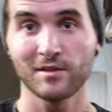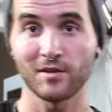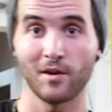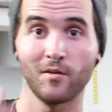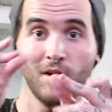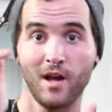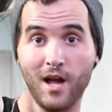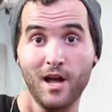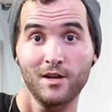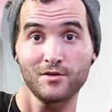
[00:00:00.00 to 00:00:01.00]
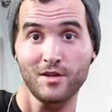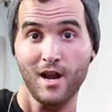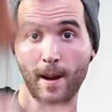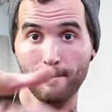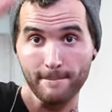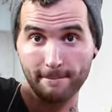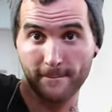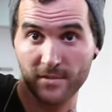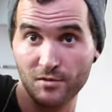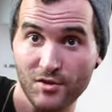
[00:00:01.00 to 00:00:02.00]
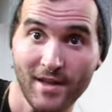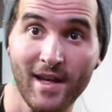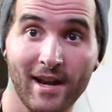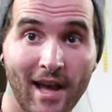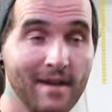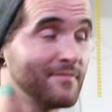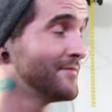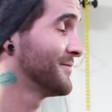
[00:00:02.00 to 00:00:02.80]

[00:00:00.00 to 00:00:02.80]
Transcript: So try that again.